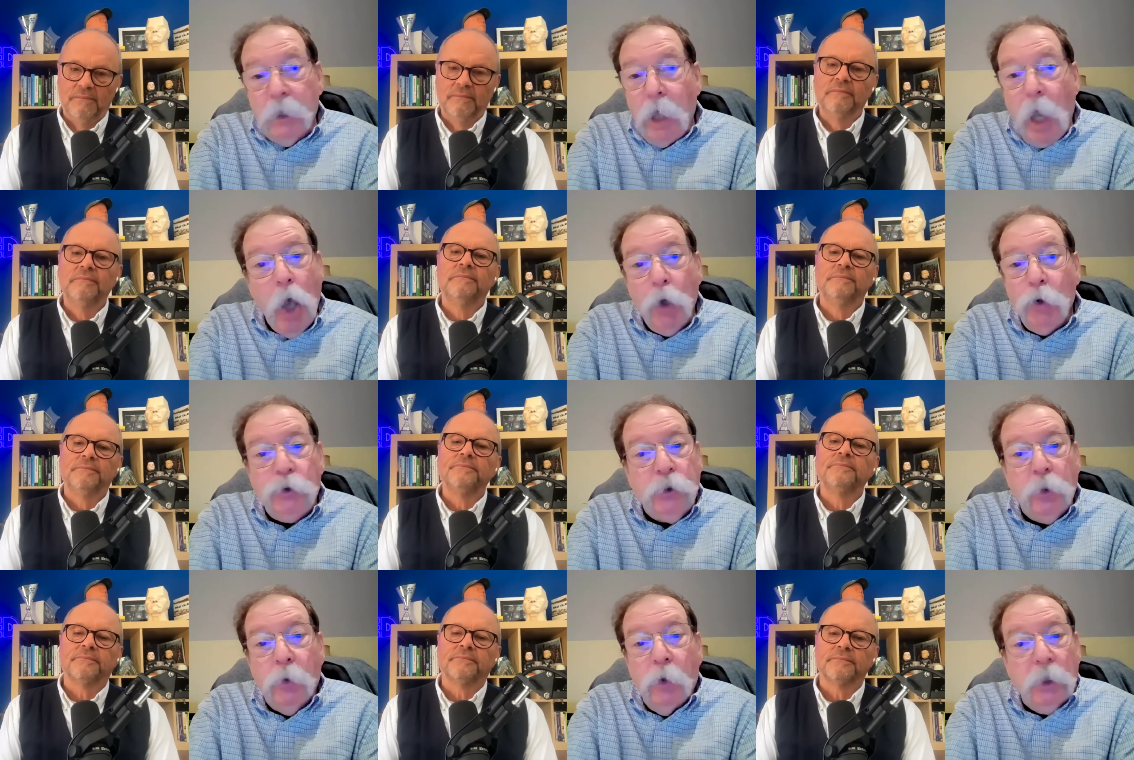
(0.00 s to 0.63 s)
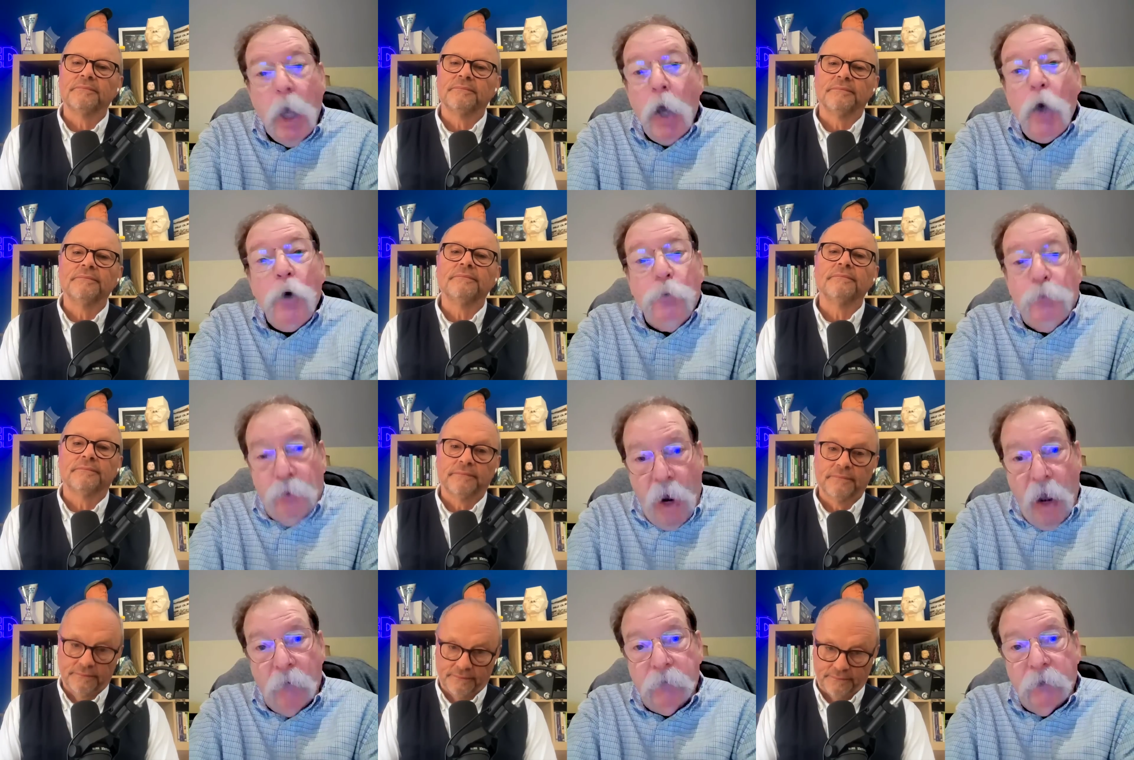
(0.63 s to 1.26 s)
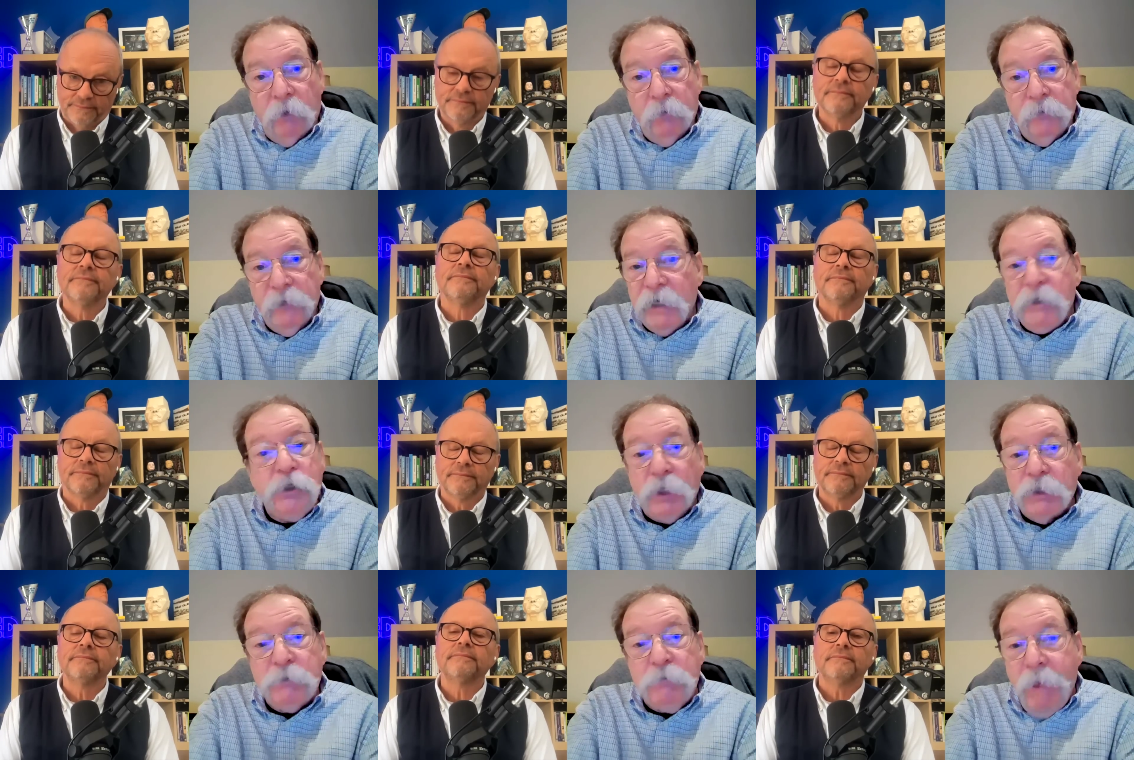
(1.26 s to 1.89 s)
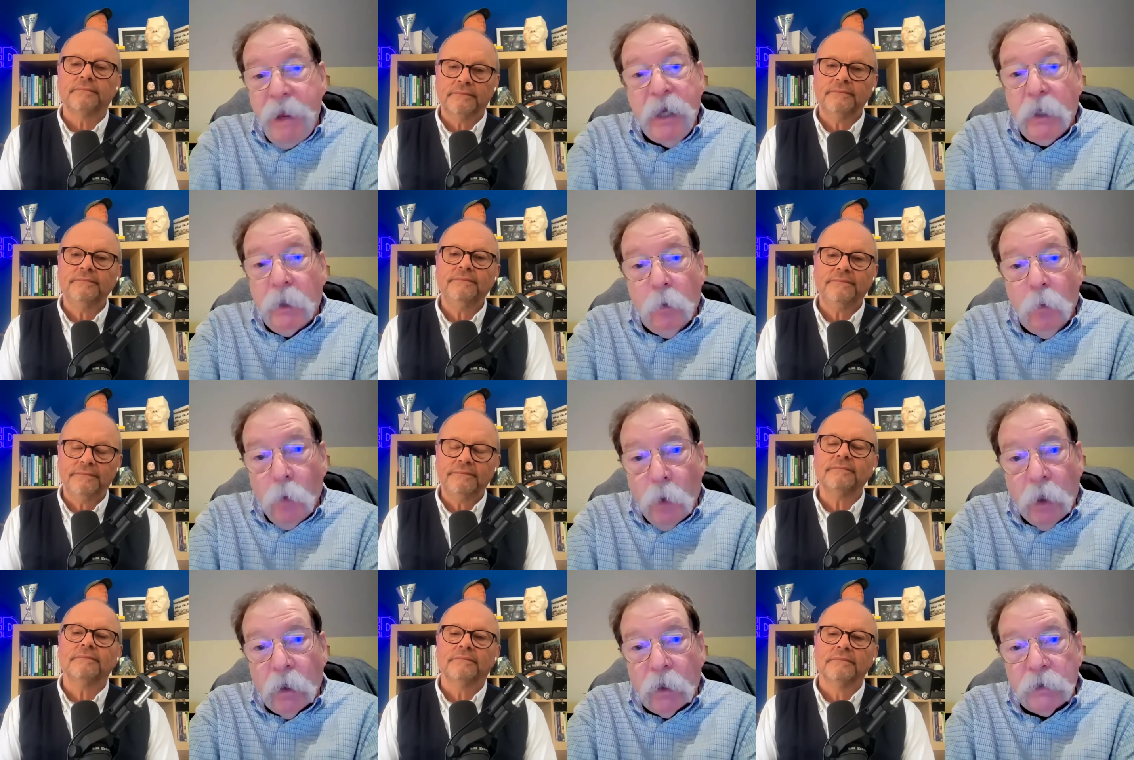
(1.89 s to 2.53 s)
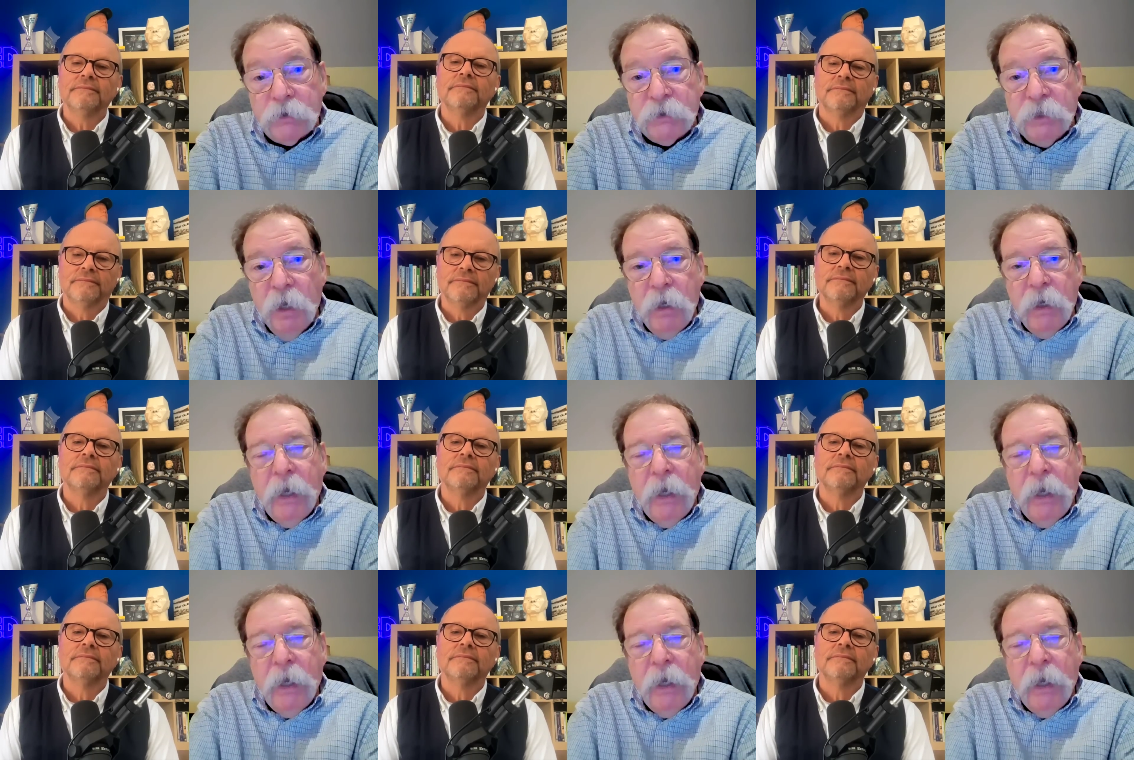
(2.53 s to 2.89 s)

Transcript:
Speaker 1: load to a load problem. They just make it worse.